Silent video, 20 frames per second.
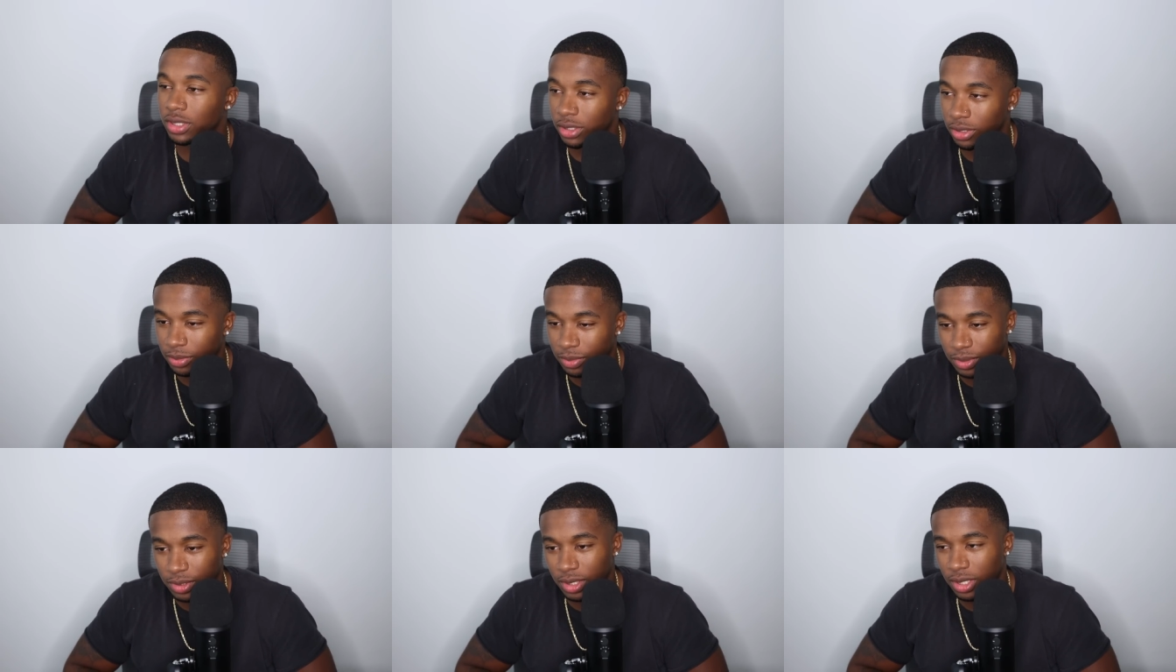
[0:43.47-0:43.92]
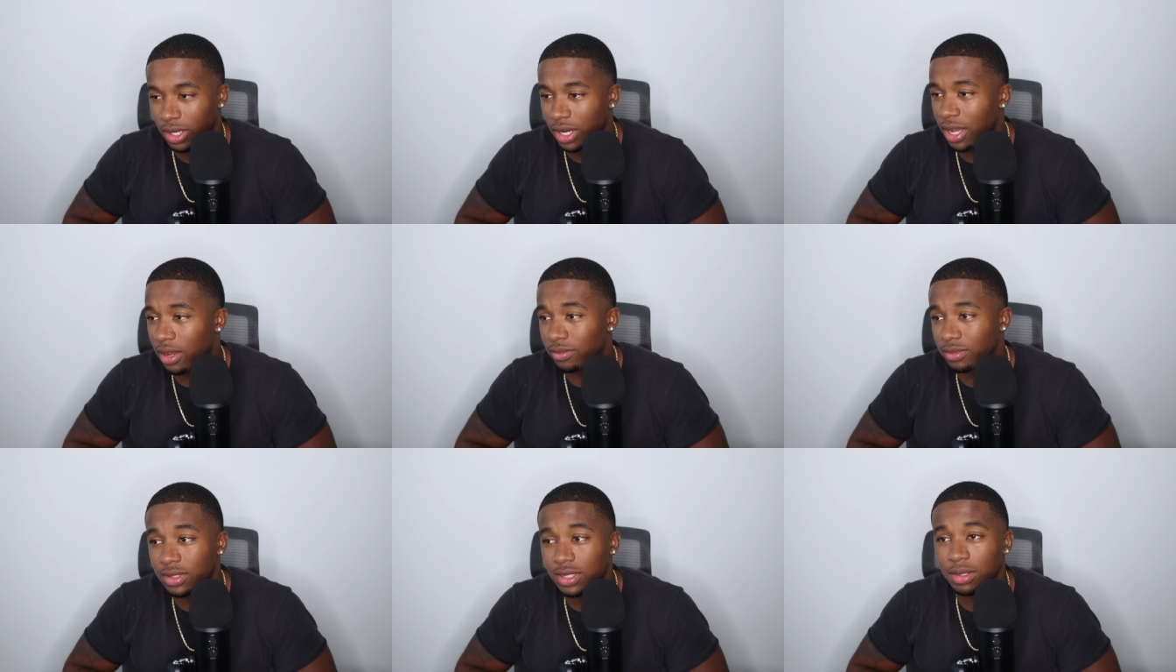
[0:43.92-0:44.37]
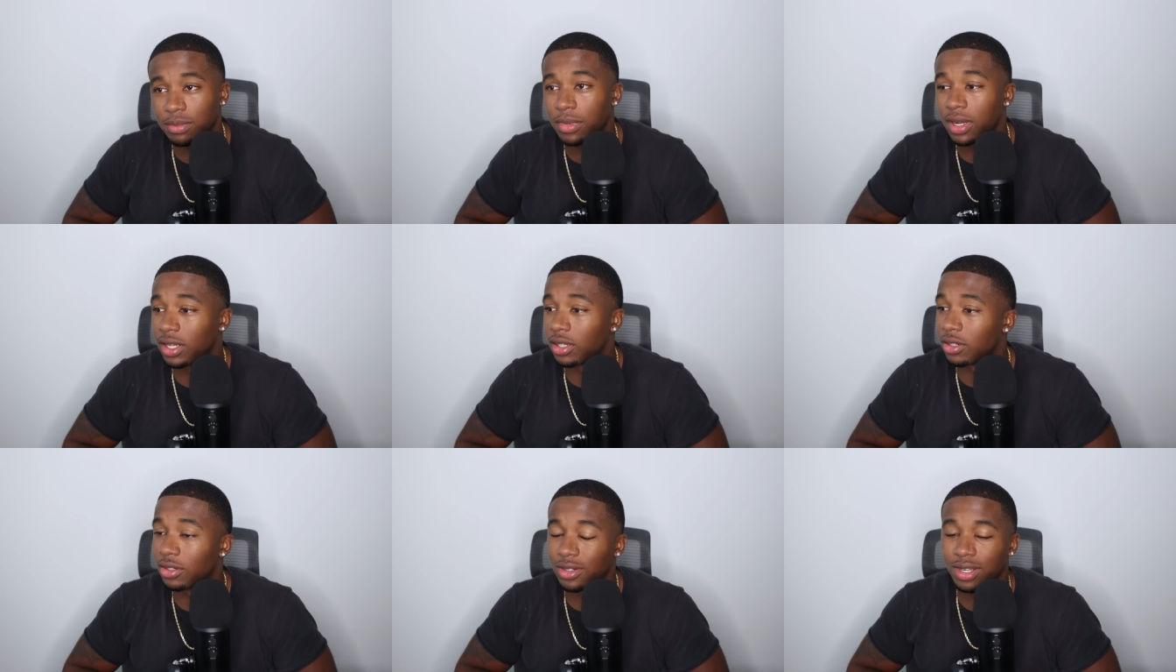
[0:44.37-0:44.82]
You know what I'm saying? Obviously,
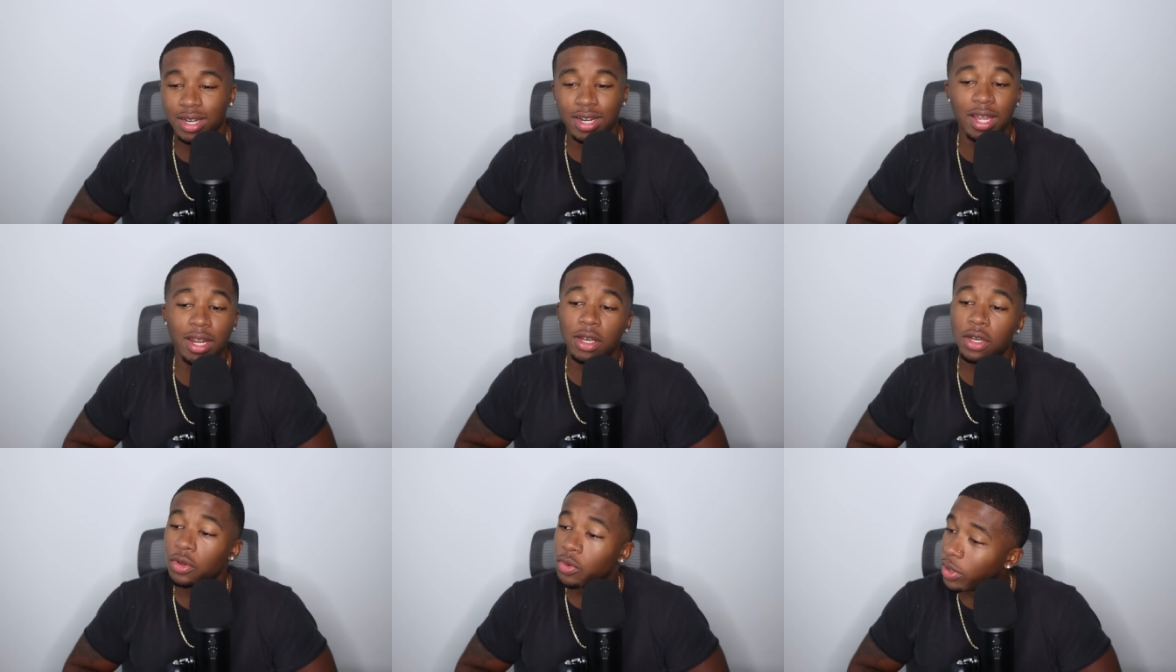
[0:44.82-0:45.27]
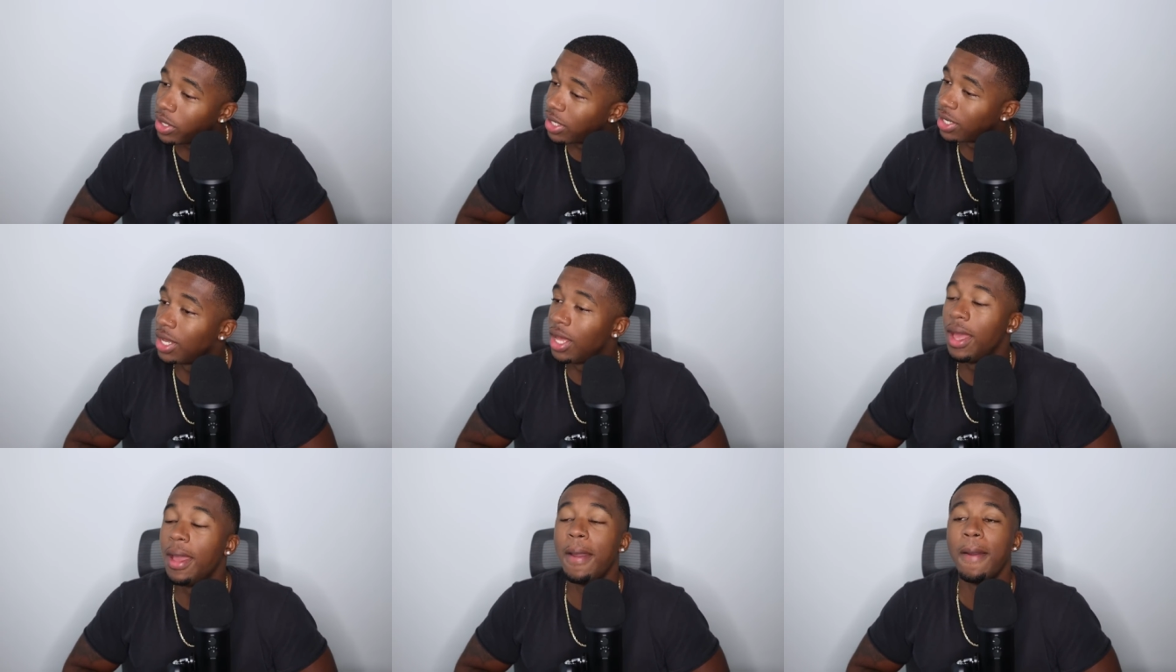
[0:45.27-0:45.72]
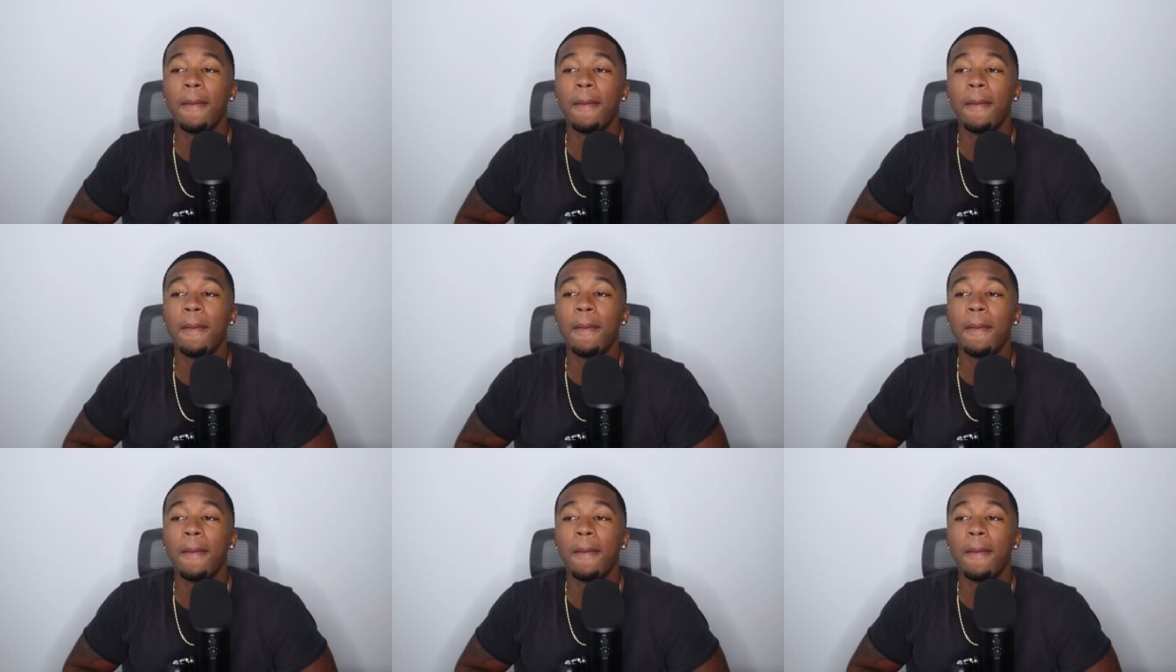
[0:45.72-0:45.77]
my girl cannot do it,